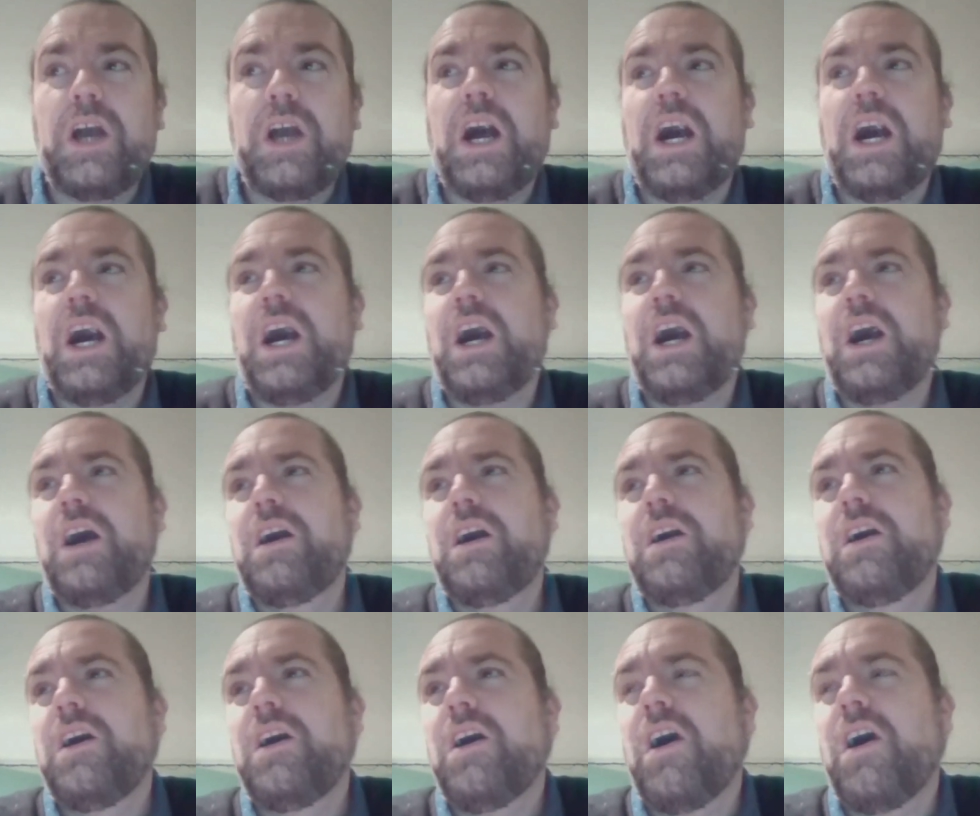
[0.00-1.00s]
I
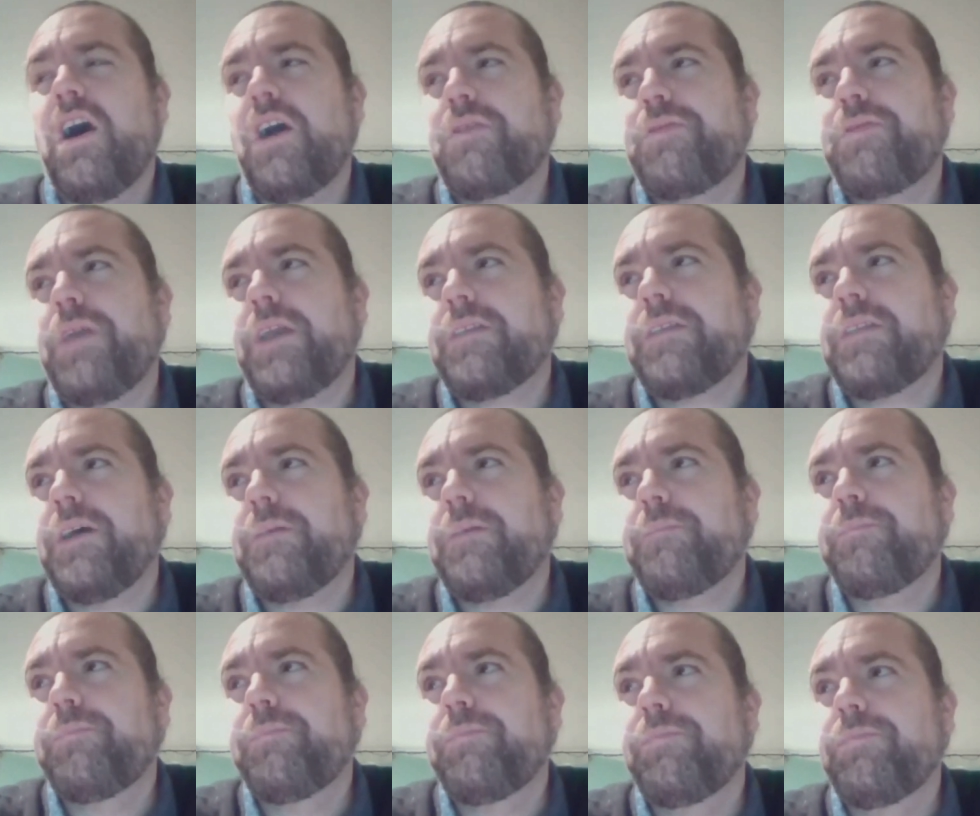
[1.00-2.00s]
think that
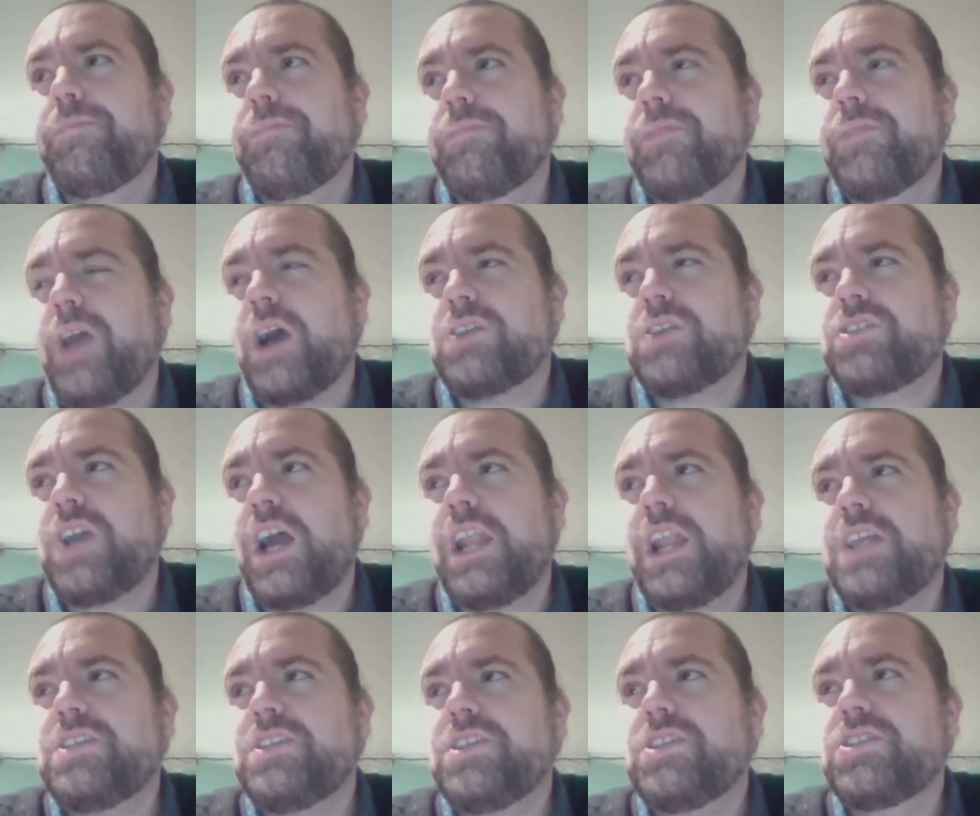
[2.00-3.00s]
our
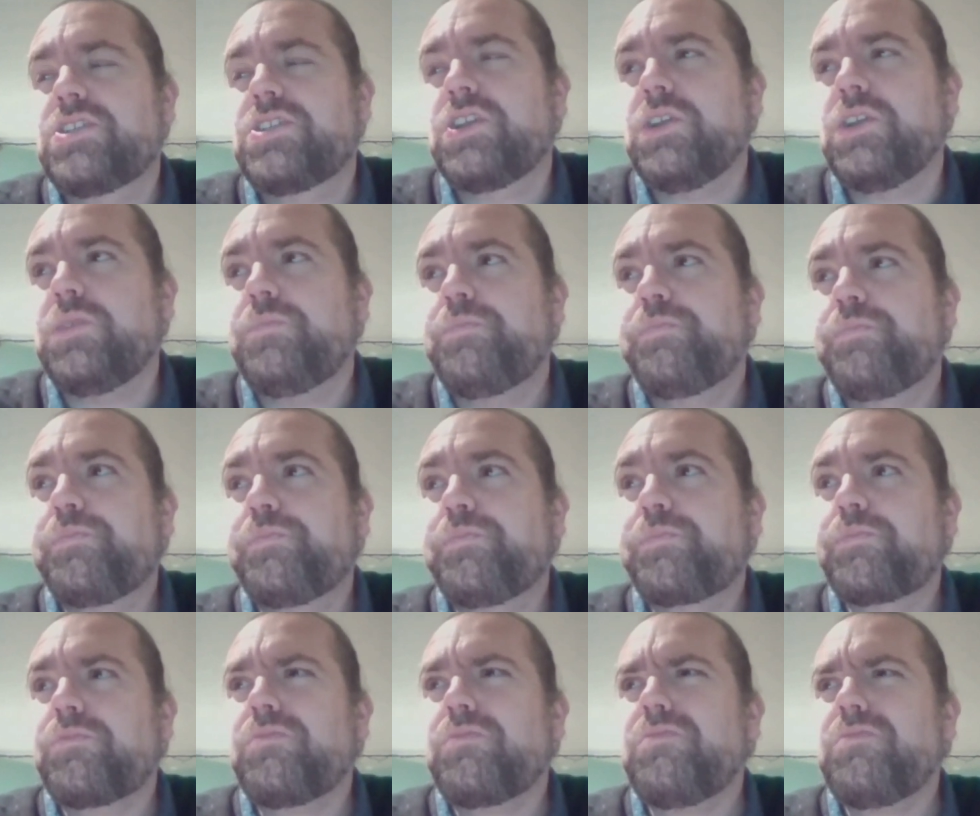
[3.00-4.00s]
challenge is to
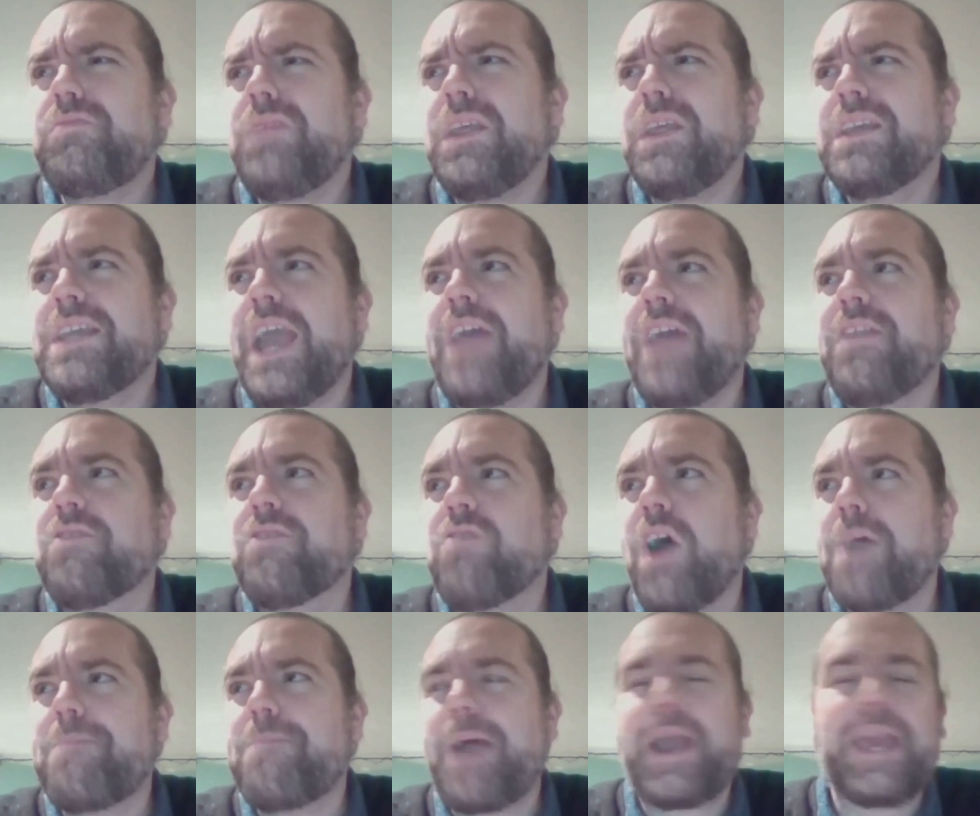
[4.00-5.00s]
get the
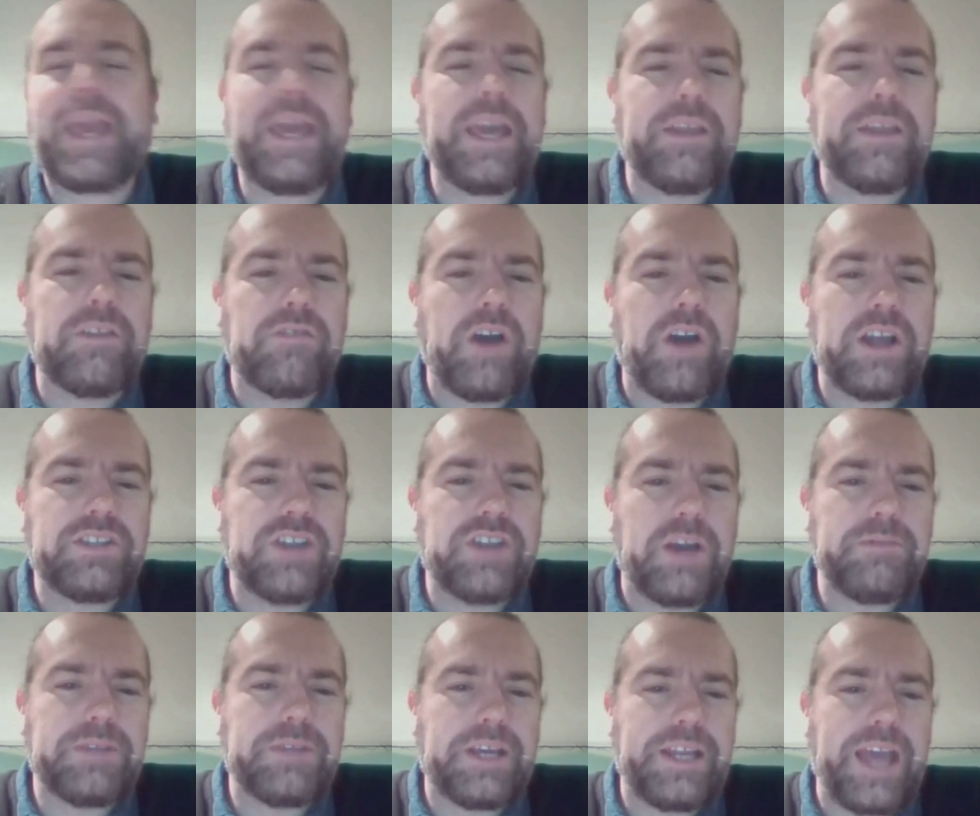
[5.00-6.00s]
right backing at the right
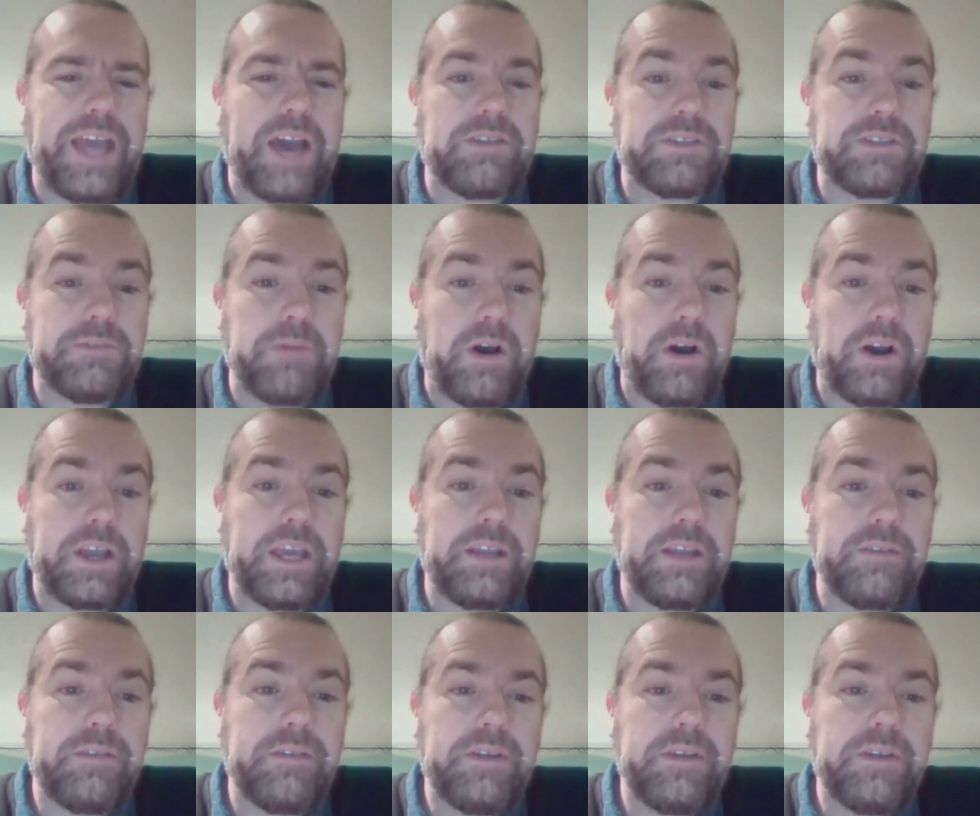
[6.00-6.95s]
time to get it out to market.